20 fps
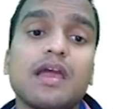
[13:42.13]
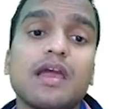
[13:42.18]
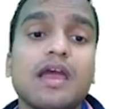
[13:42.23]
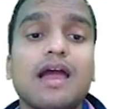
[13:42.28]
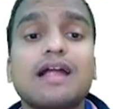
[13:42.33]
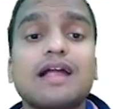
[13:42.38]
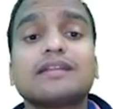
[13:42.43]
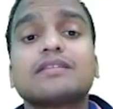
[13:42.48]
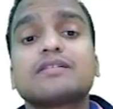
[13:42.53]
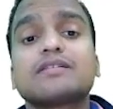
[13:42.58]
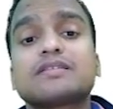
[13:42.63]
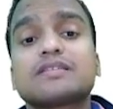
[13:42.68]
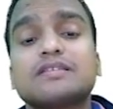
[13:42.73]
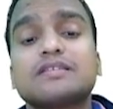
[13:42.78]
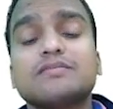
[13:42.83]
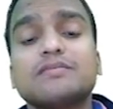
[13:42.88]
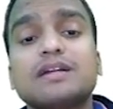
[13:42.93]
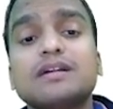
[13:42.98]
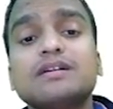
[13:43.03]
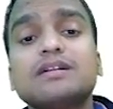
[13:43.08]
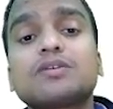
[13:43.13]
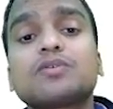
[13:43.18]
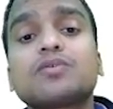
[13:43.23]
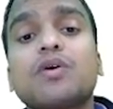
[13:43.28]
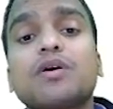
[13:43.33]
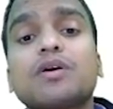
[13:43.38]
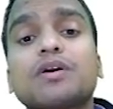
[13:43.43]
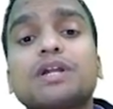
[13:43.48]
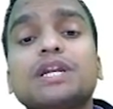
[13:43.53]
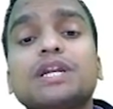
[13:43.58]
And the cement
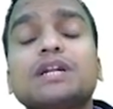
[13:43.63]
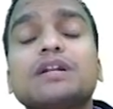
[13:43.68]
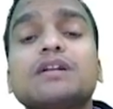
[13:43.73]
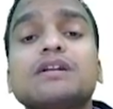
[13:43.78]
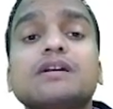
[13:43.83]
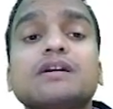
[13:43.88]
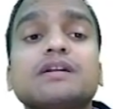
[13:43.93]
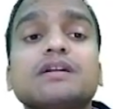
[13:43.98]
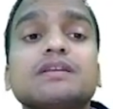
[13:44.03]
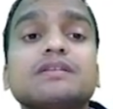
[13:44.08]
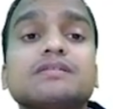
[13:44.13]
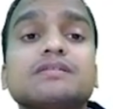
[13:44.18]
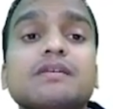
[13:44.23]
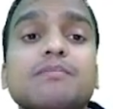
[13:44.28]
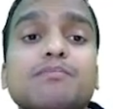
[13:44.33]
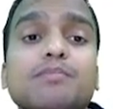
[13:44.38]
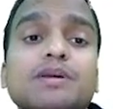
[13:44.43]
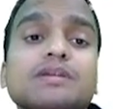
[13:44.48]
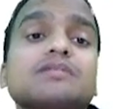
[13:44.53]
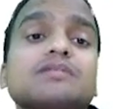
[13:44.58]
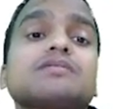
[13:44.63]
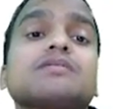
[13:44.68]
concrete layer is the best